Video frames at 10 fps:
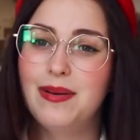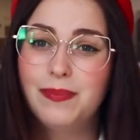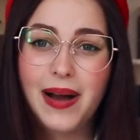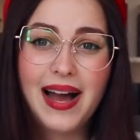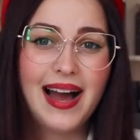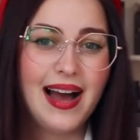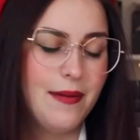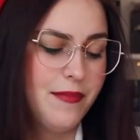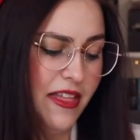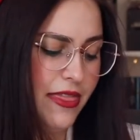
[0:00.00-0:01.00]

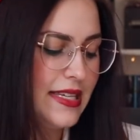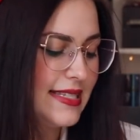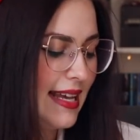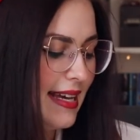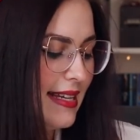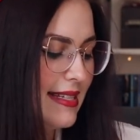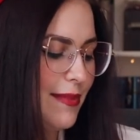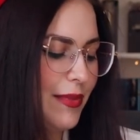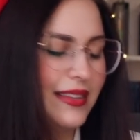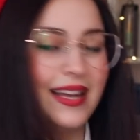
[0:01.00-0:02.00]
But this is
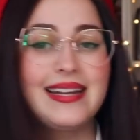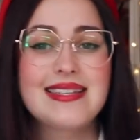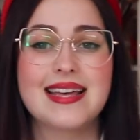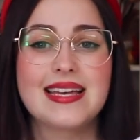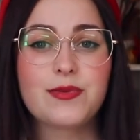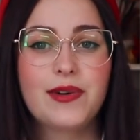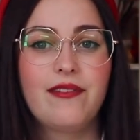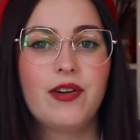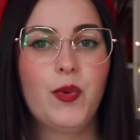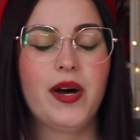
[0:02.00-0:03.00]
something that he says when
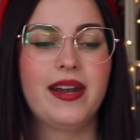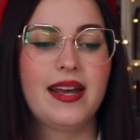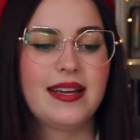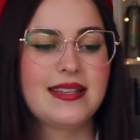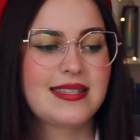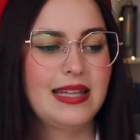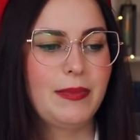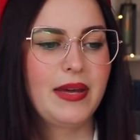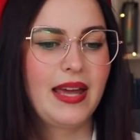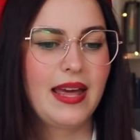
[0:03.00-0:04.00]
everyone is
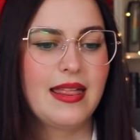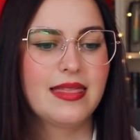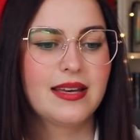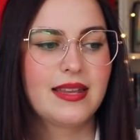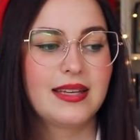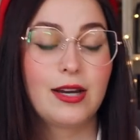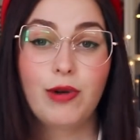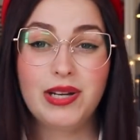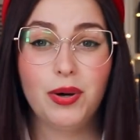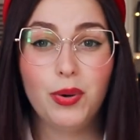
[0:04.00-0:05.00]
sleeping in the
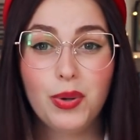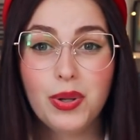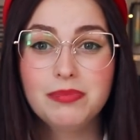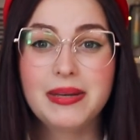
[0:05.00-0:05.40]
Great Hall,